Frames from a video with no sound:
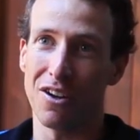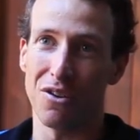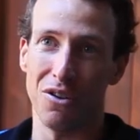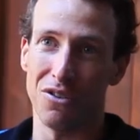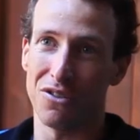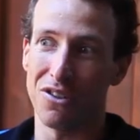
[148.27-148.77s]

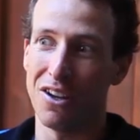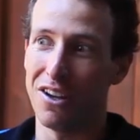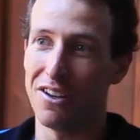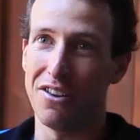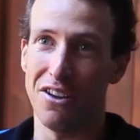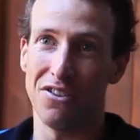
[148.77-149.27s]
because
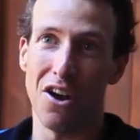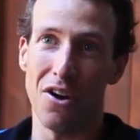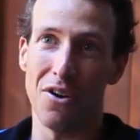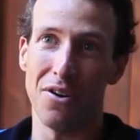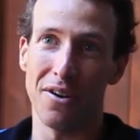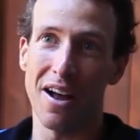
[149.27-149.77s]
there's
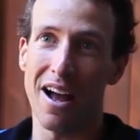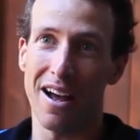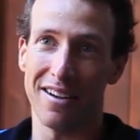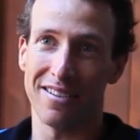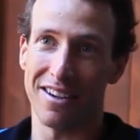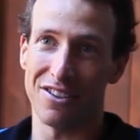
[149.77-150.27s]
no
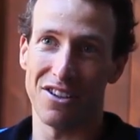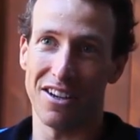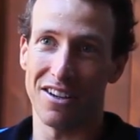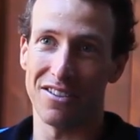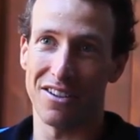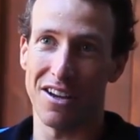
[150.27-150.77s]
such
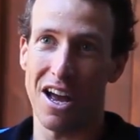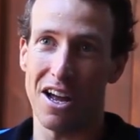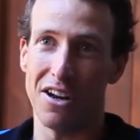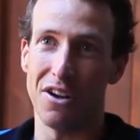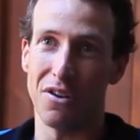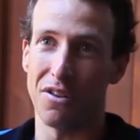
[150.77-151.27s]
thing as an
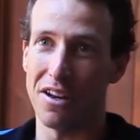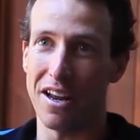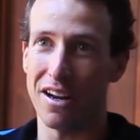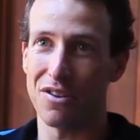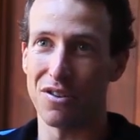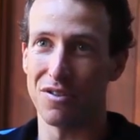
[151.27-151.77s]
unhealthy
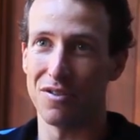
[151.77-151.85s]
natural